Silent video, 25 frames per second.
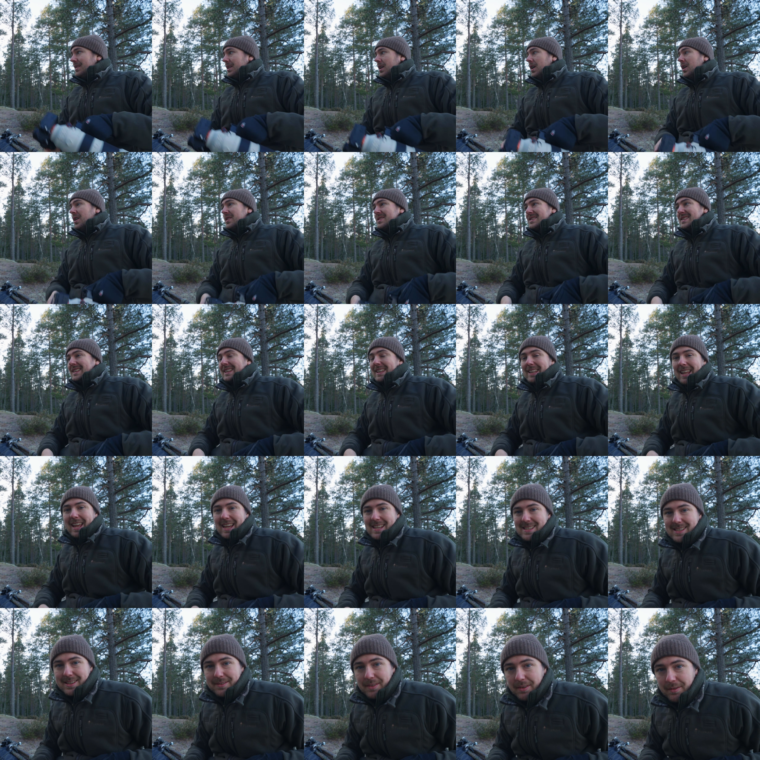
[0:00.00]
honestly the
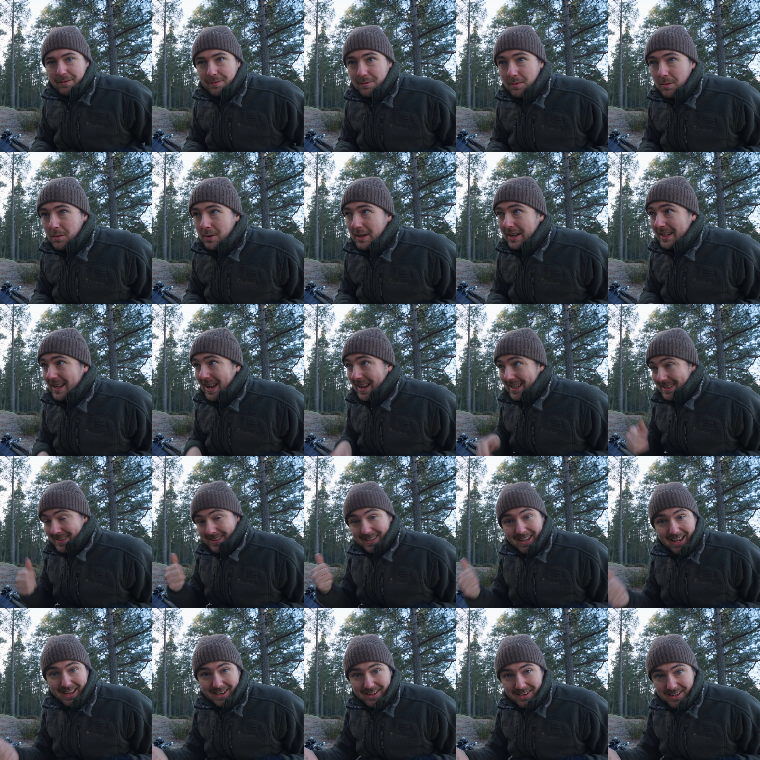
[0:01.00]
A7 IV, it has
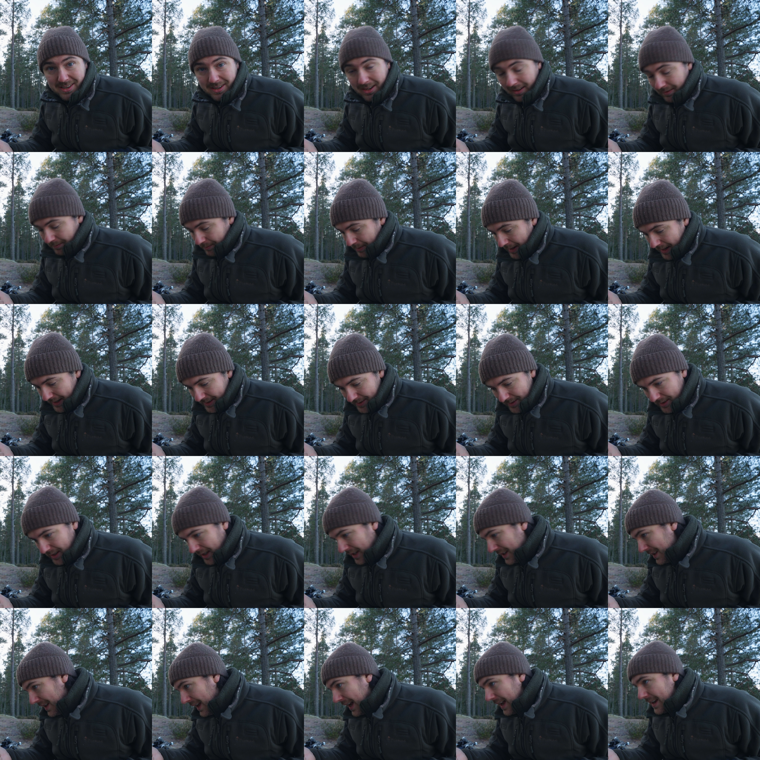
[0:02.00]
10 FPS
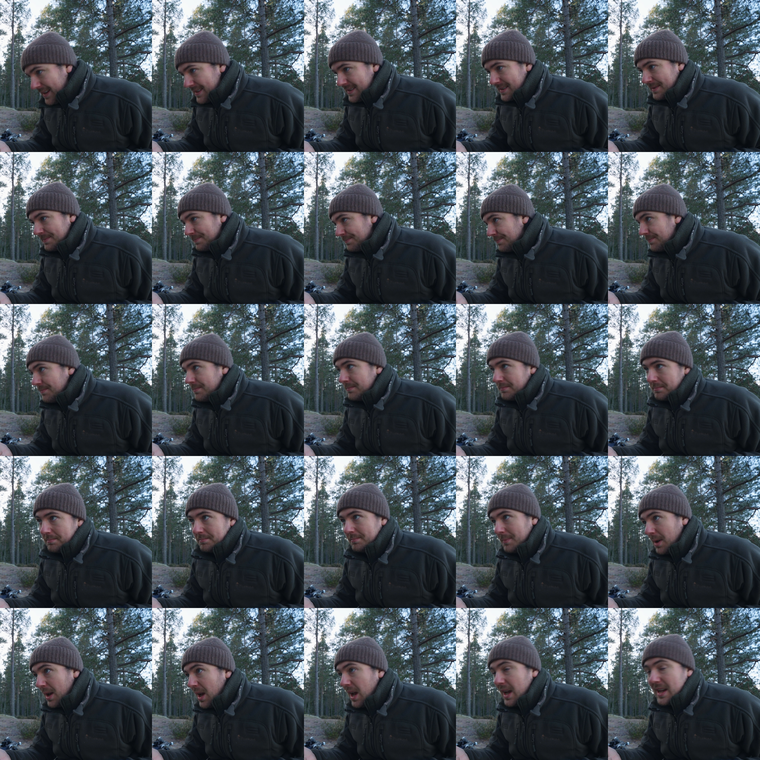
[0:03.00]
and that is,
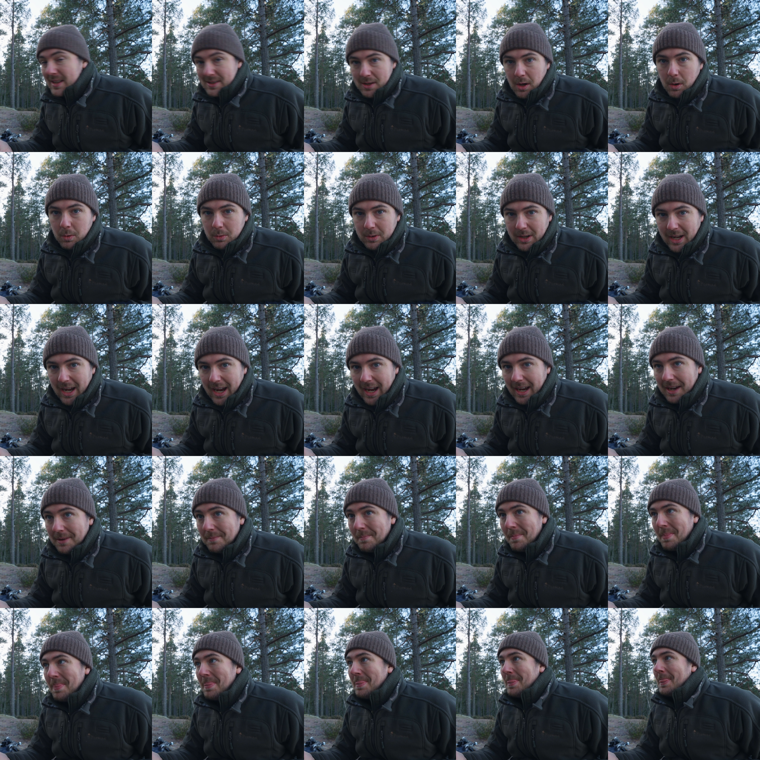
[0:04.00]
it's okay,
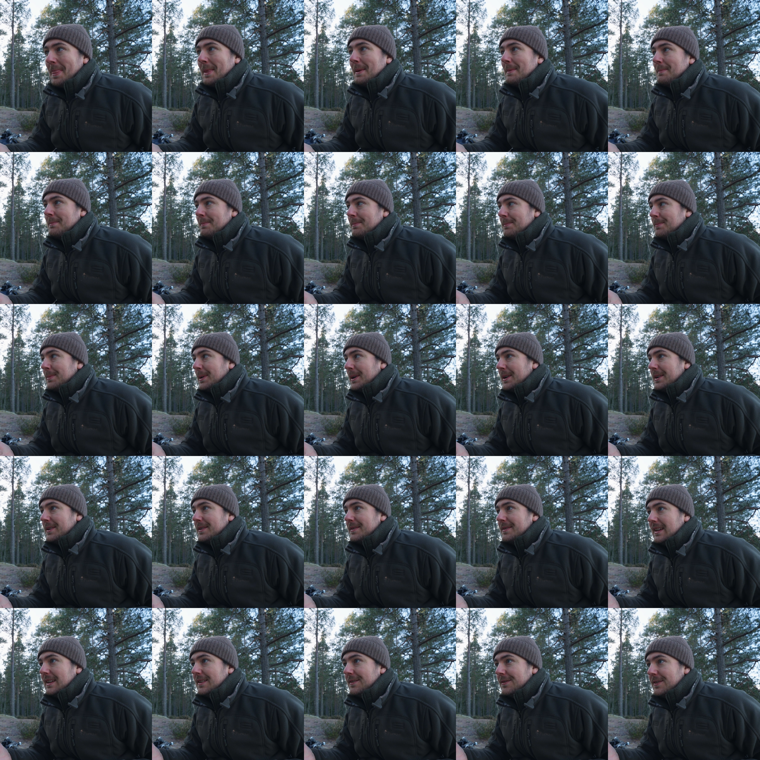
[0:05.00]
but
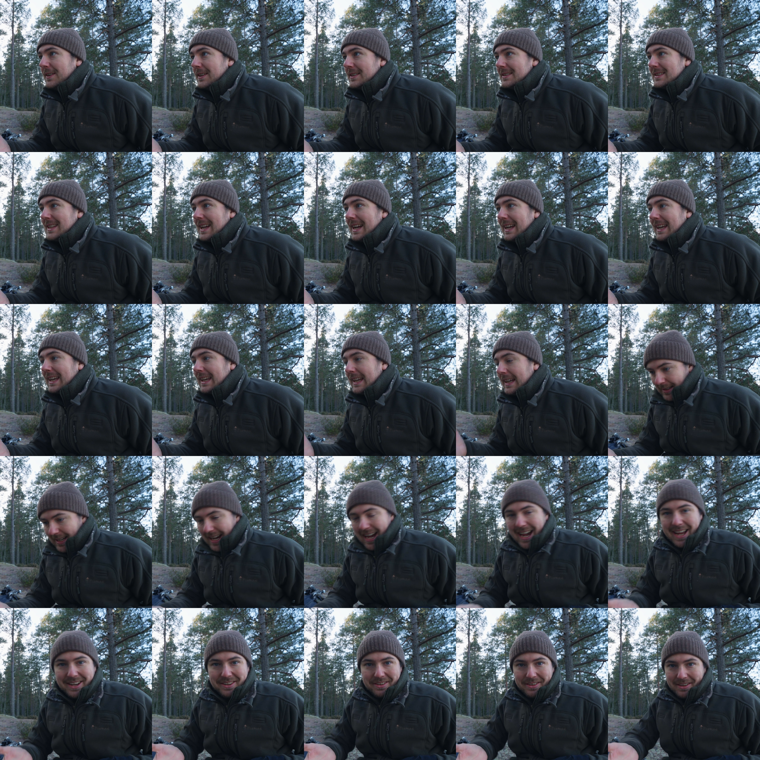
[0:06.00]
it feels like
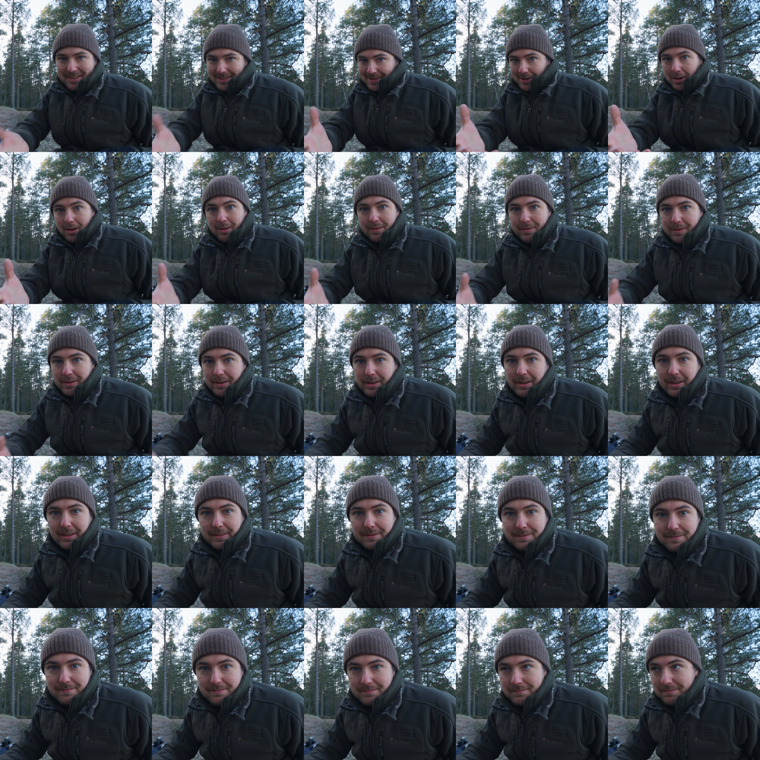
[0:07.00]
Canon has offered
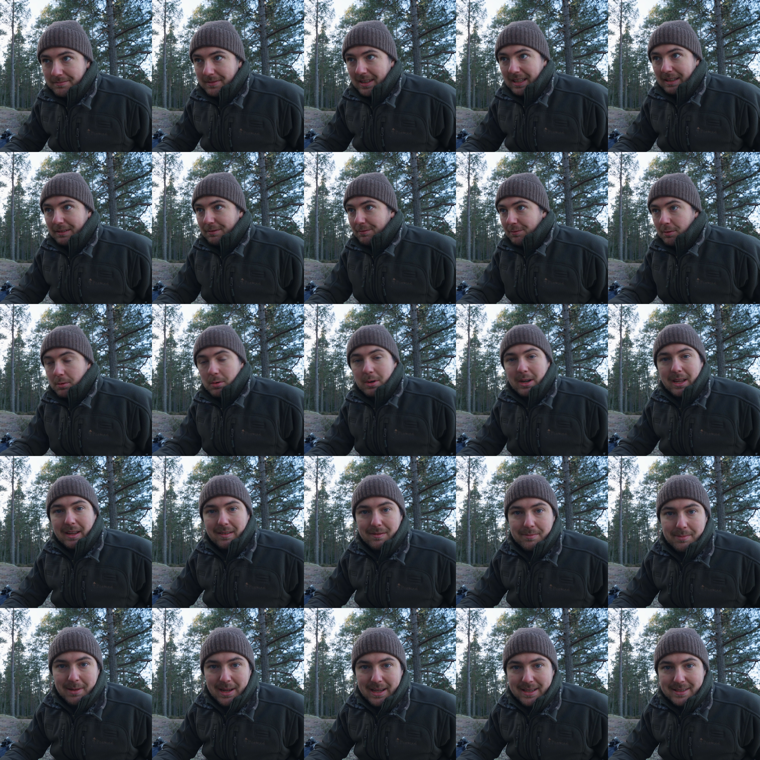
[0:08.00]
like 40
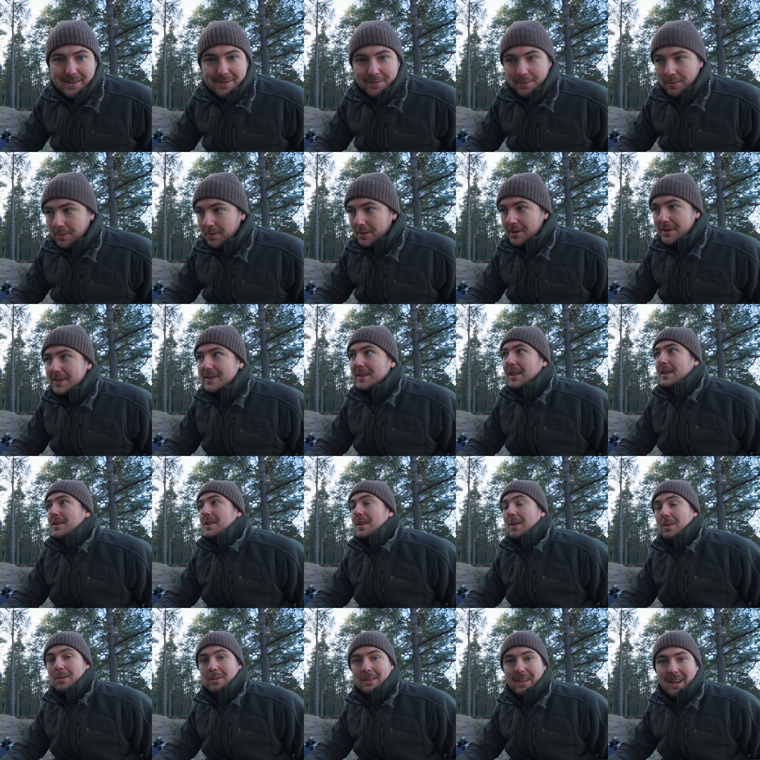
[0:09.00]
FPS for such a
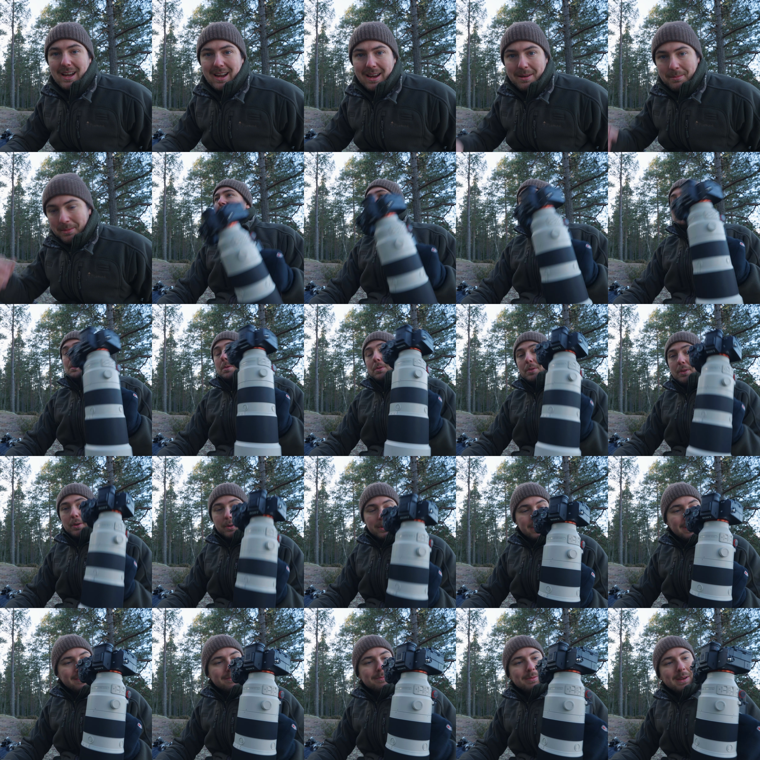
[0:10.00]
long time. So
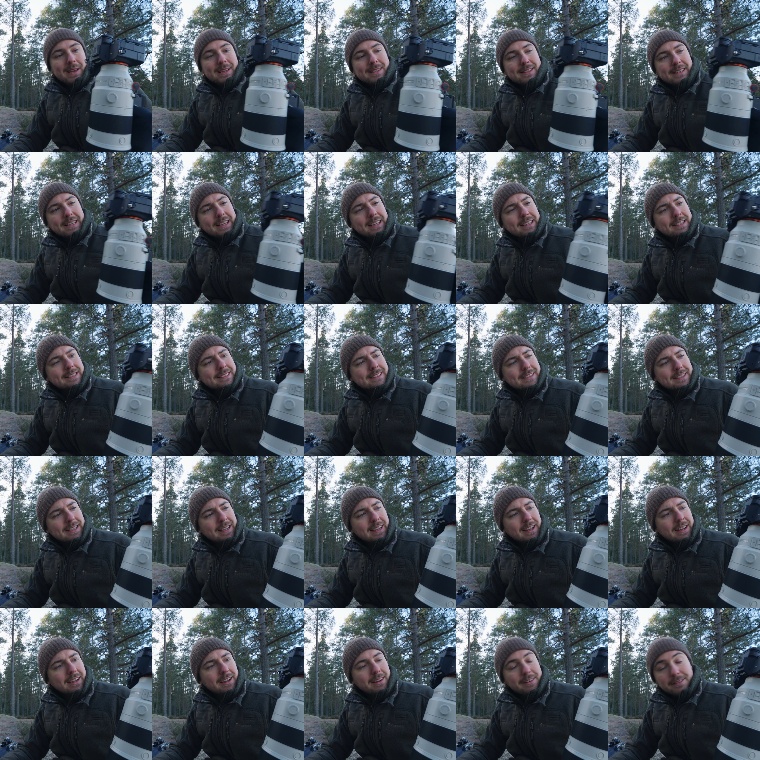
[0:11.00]
30 FPS is
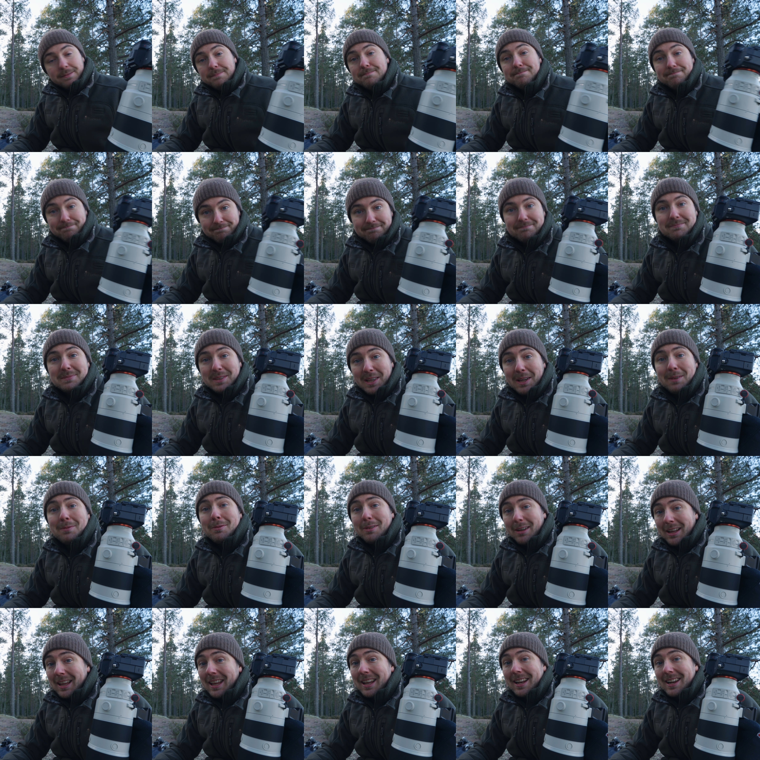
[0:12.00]

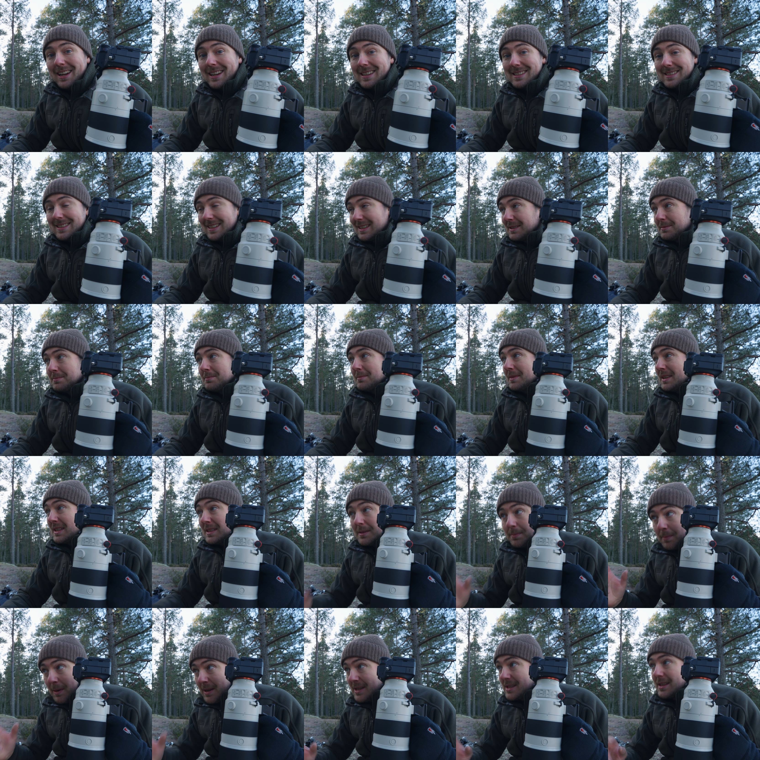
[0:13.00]
definitely nice,
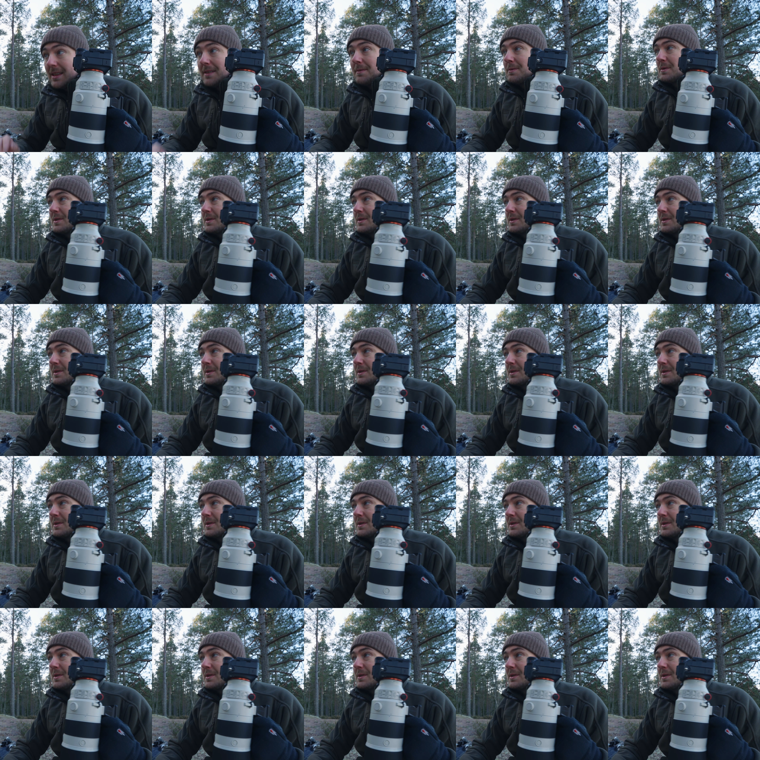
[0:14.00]
especially for